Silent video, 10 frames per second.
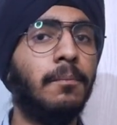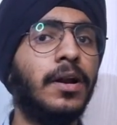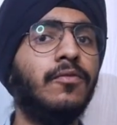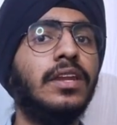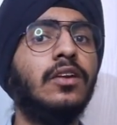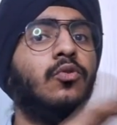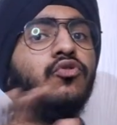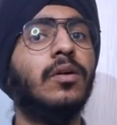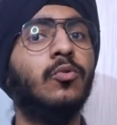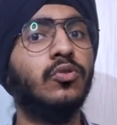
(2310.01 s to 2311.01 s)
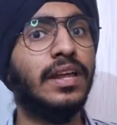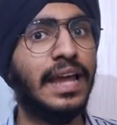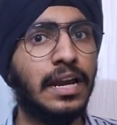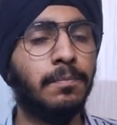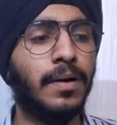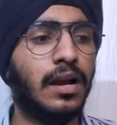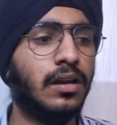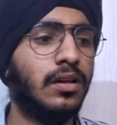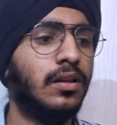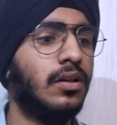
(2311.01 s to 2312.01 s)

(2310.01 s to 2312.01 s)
but we need to jump to the right part.